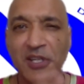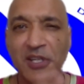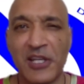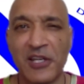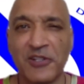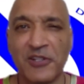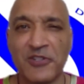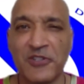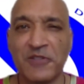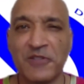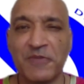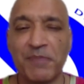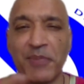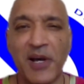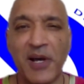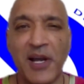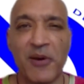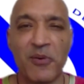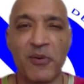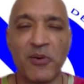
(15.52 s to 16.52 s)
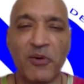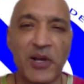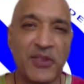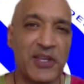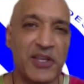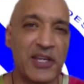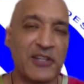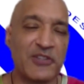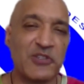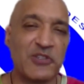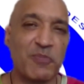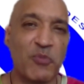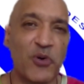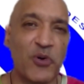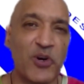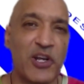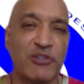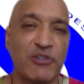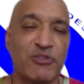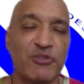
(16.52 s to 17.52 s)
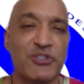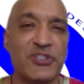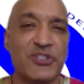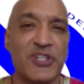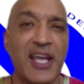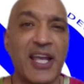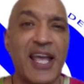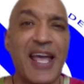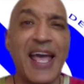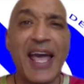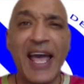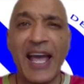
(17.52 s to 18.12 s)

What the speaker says: in a spiral. I think it's more interesting.